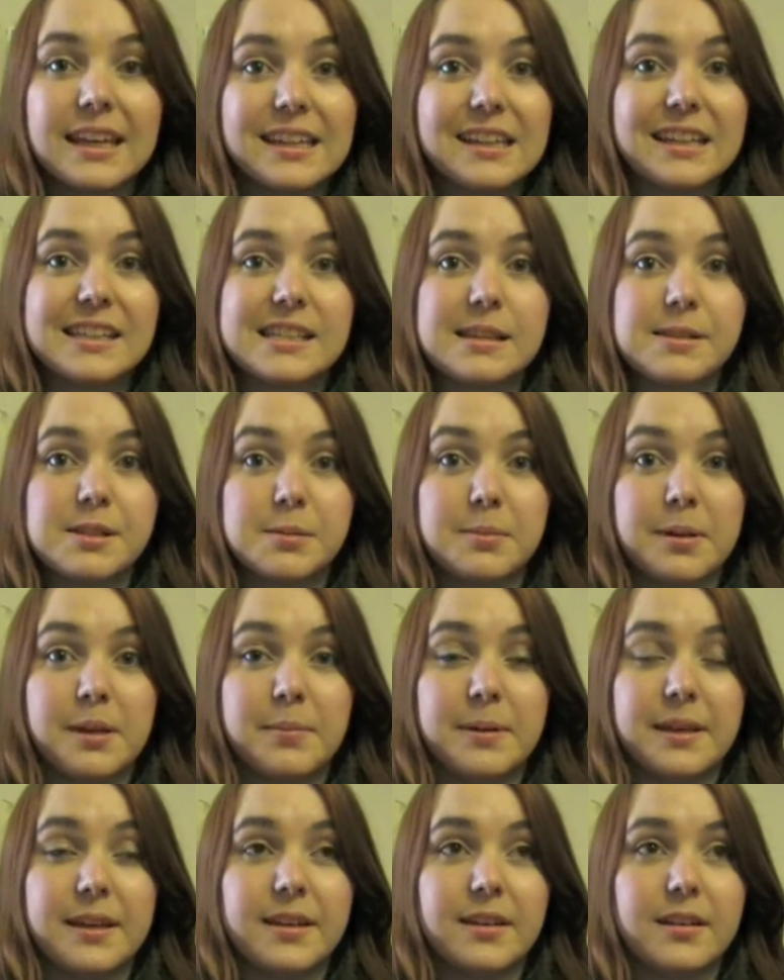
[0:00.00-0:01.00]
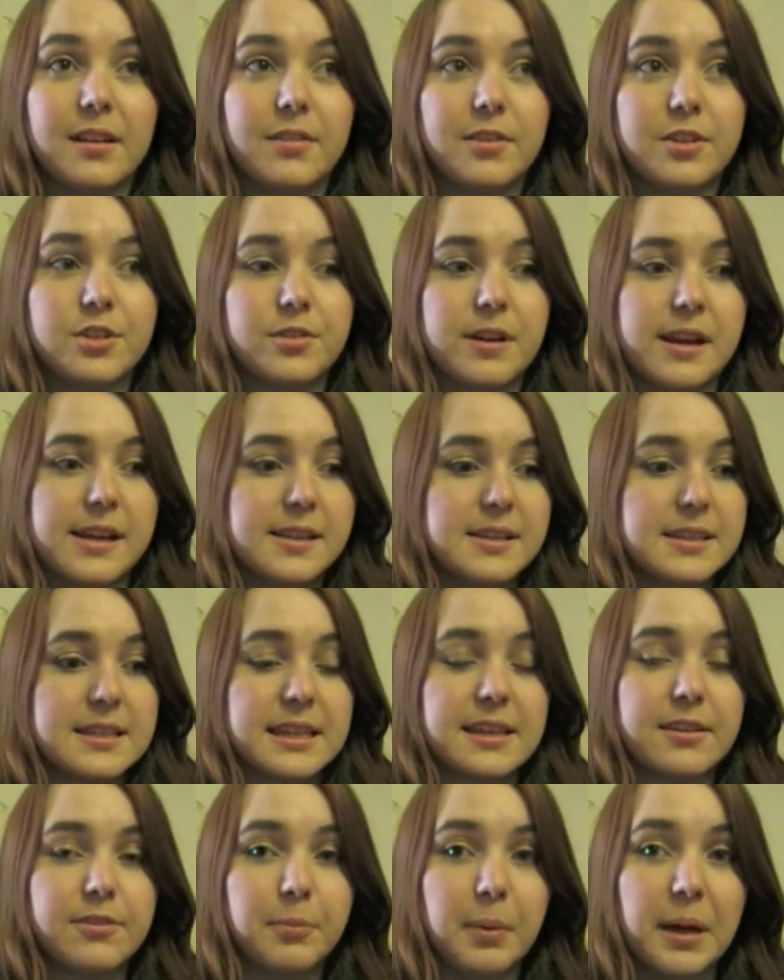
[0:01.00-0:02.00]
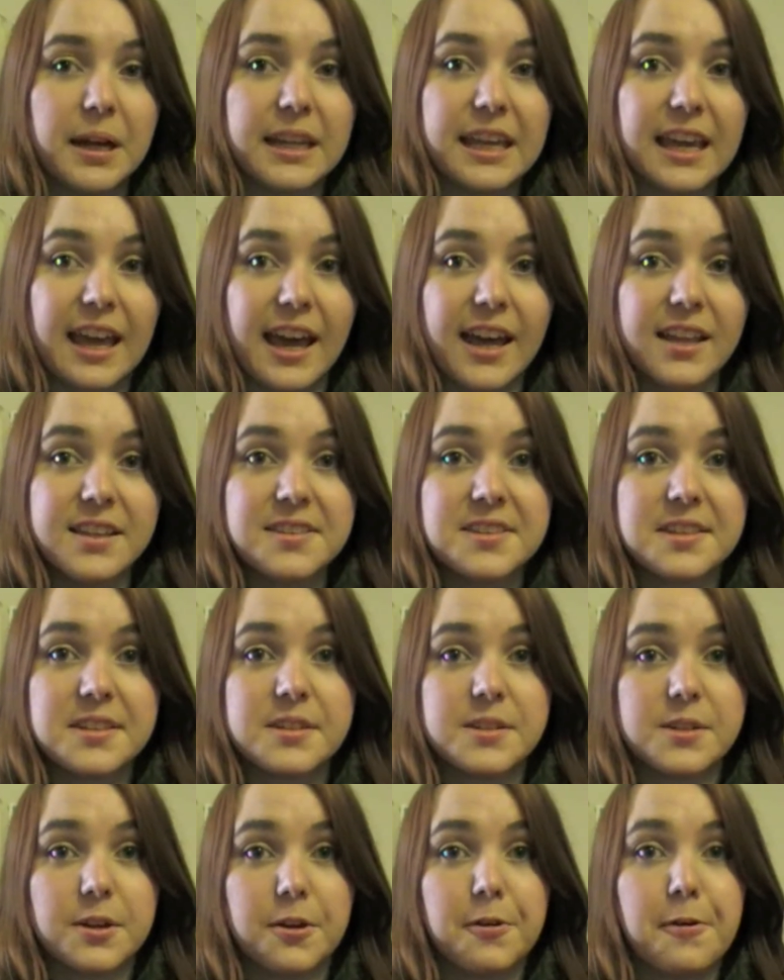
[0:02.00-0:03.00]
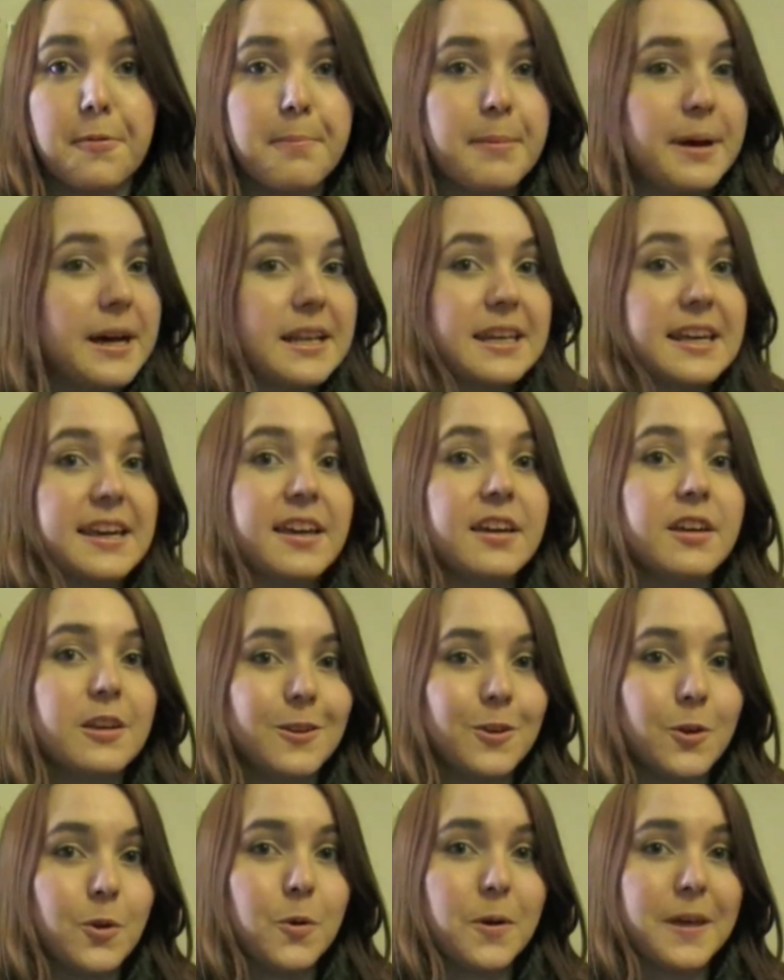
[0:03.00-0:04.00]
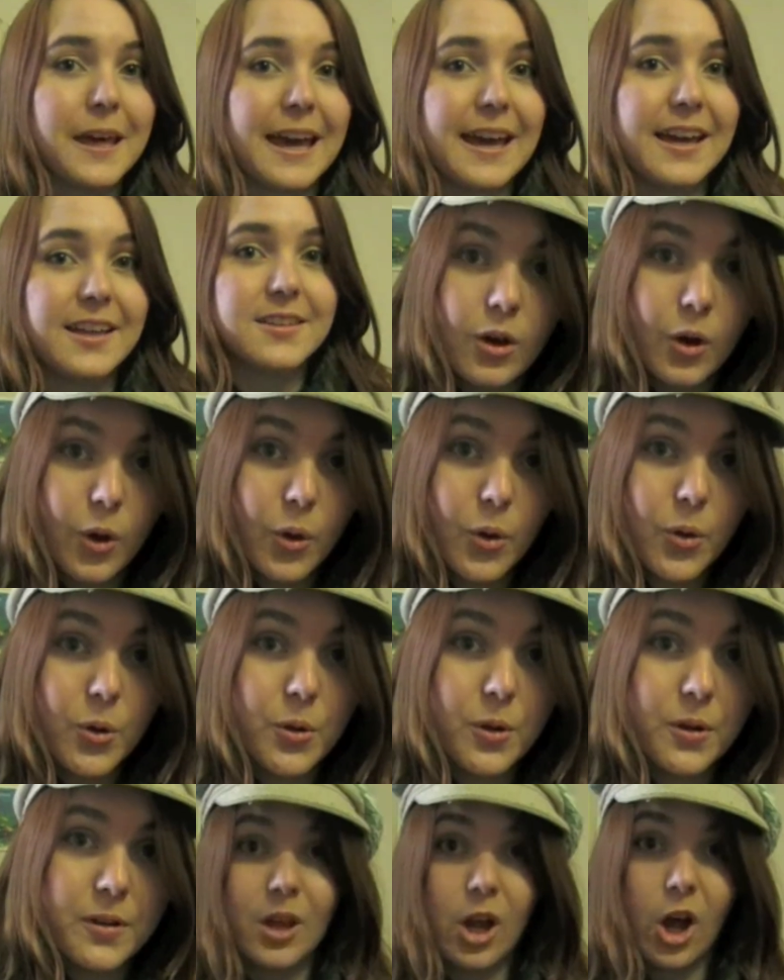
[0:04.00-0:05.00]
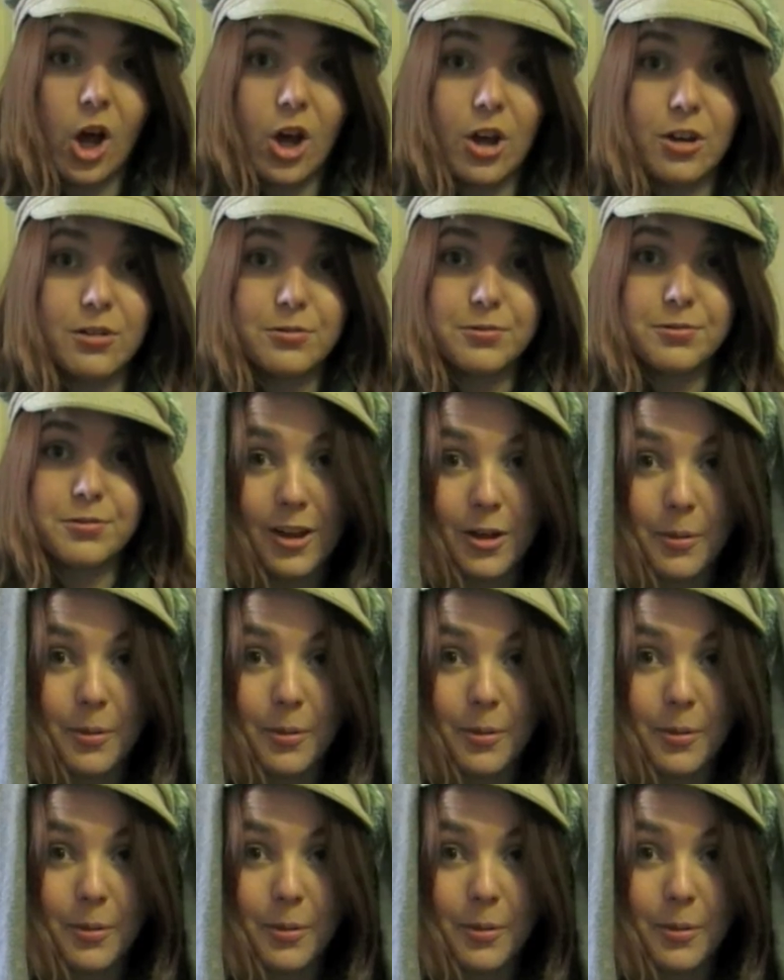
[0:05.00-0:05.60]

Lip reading: It seems to be a bit of a trend to give Marnie hats, so Marnie, you get all of